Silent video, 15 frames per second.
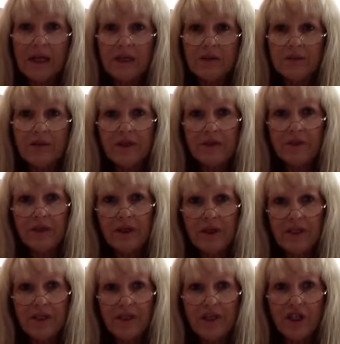When you look
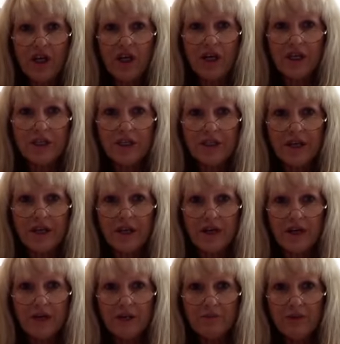at the charts
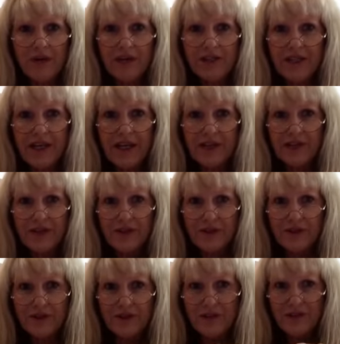on breast
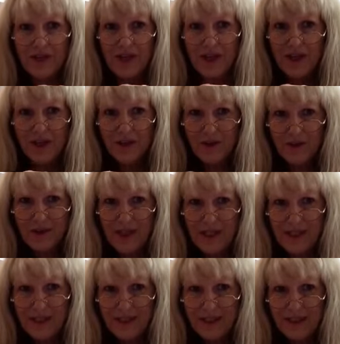cancers, go
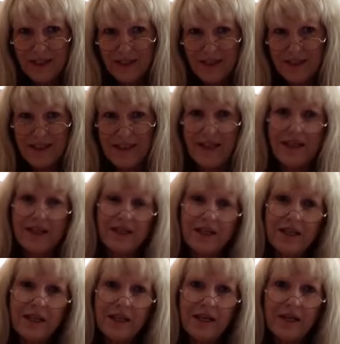like this, and
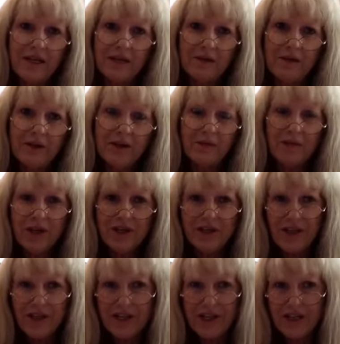
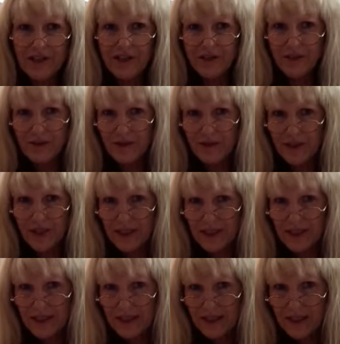prostate cancer goes like
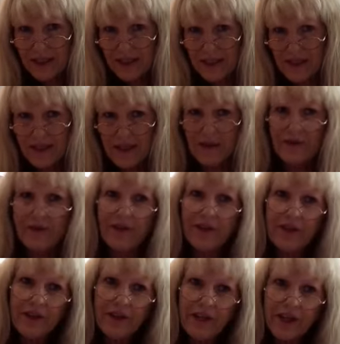this, and
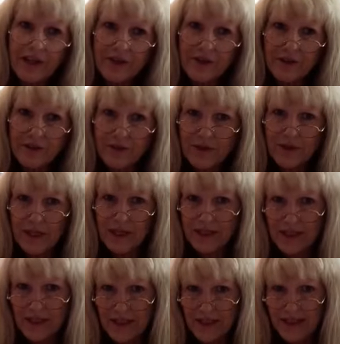ovarian cancer goes like
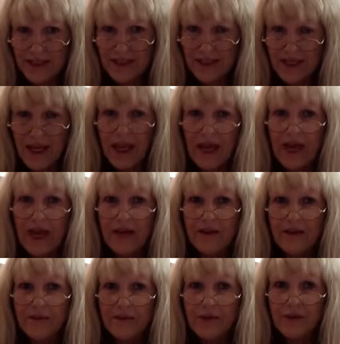this, and
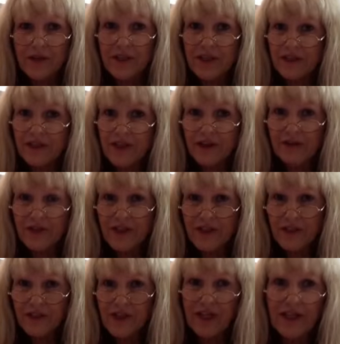then when you see
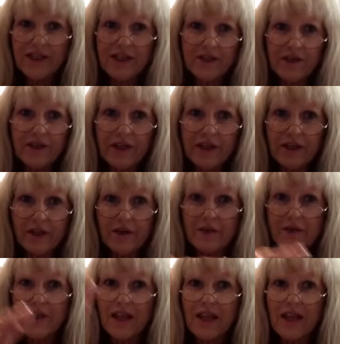esophageal cancer, it
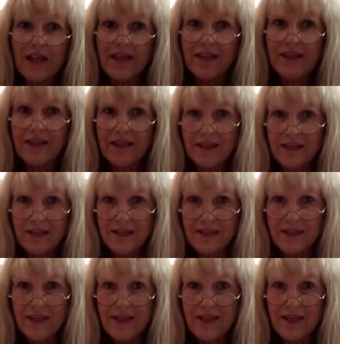goes like this.